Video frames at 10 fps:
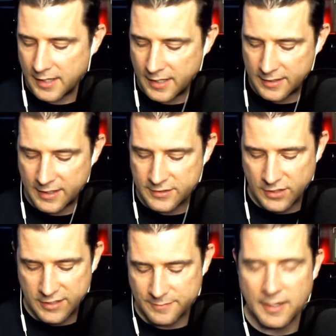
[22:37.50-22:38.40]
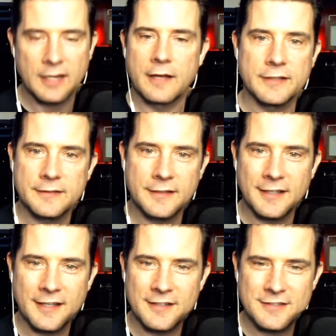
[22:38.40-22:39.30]
It's awesome. I love it.
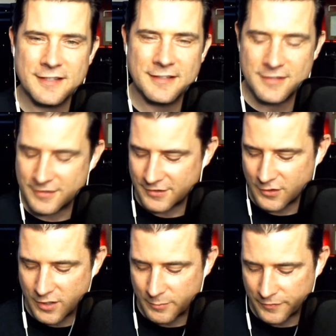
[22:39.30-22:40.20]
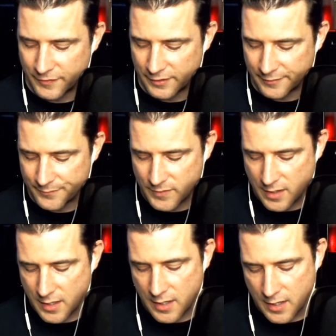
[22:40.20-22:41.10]
It is just an incredible feeling.
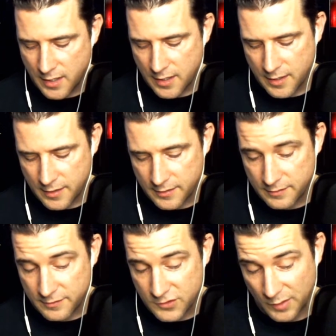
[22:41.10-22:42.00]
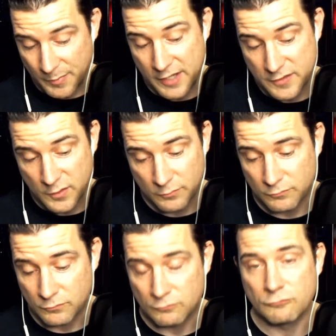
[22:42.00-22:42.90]
So on a positive
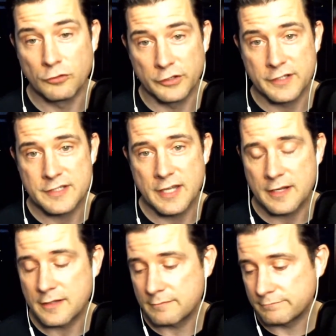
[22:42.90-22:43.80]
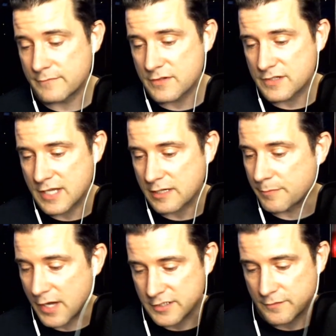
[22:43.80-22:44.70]
note, really good to see that. Second
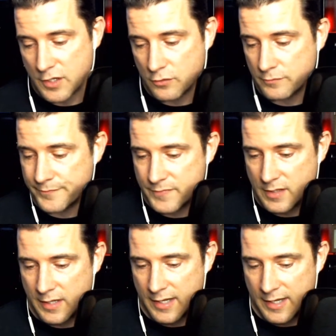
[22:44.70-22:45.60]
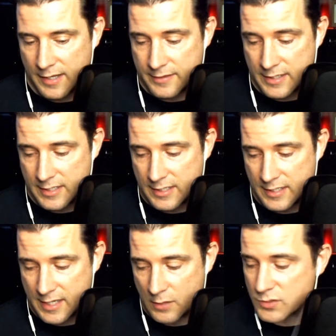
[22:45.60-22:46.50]
positive note,
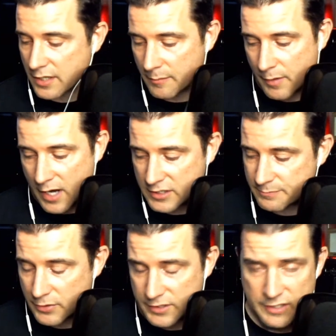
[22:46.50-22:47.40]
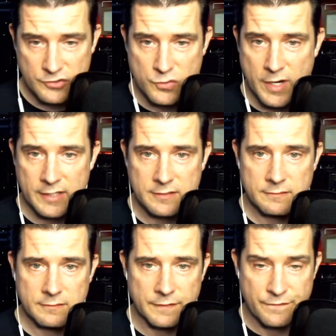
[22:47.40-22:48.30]
the outside of the box printing is great.
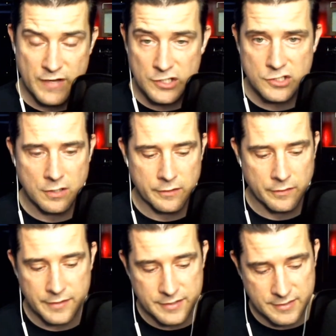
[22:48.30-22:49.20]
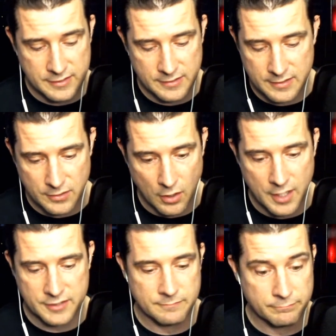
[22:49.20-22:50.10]
The finish on all these is
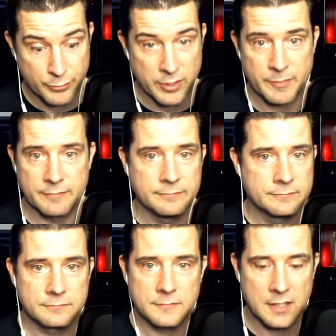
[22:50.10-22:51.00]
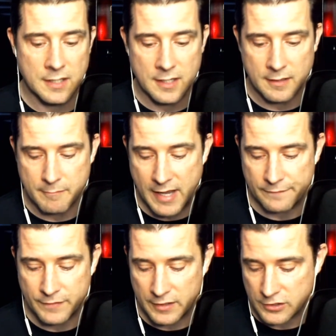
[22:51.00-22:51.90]
awesome. Premium
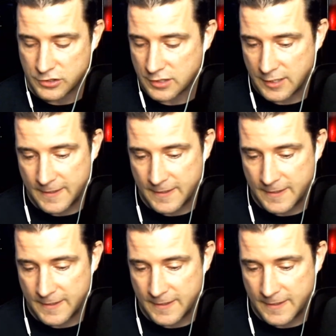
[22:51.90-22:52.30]
matte finish.